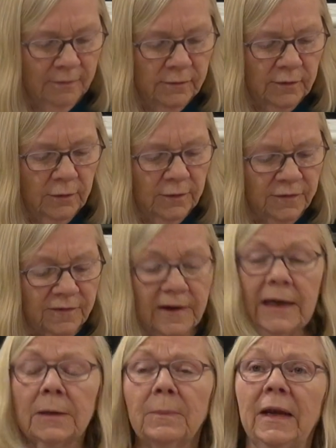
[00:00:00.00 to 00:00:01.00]
So you've
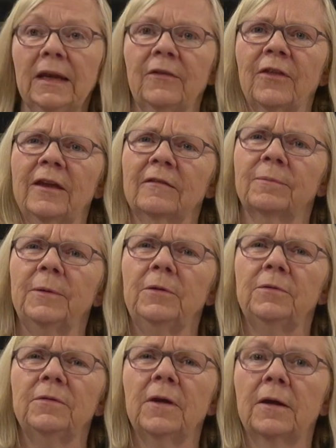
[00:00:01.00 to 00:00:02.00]
seen many things, but you
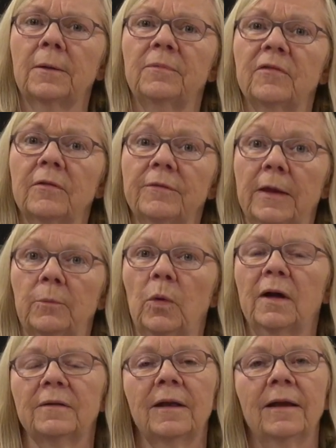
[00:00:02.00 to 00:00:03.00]
do not observe them.
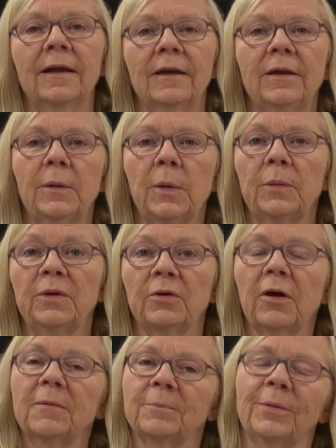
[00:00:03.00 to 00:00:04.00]
Well, you know, you're
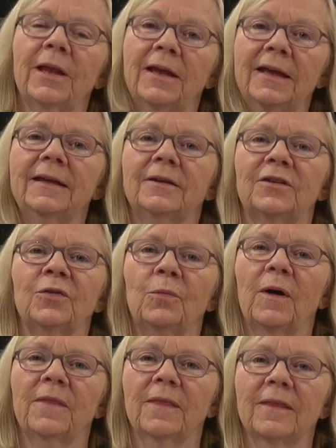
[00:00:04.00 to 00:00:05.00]
not blind to
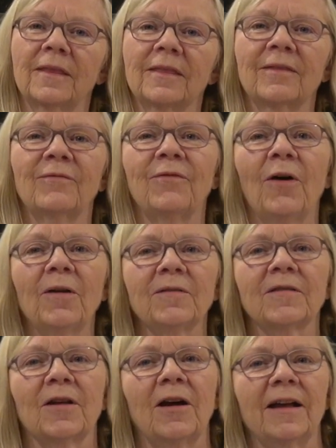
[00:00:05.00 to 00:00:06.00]
what
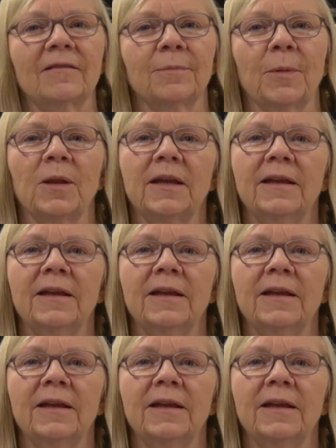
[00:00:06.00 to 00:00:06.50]
false gospel